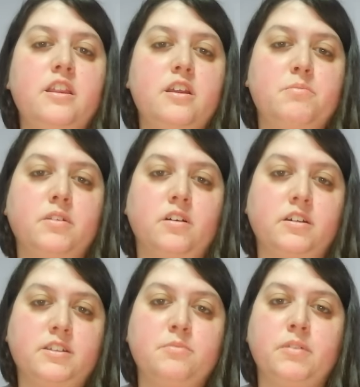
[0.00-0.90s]
that
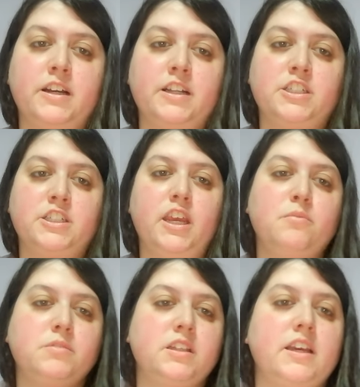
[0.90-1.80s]
belonged to Blanche
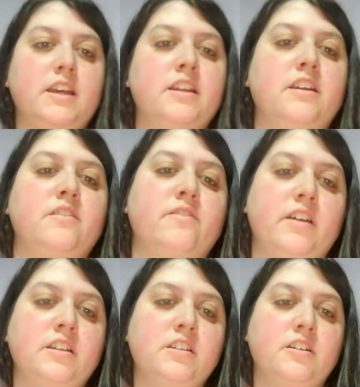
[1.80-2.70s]
Ames, an
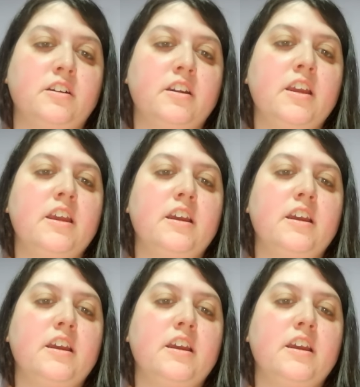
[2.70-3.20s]
inventor,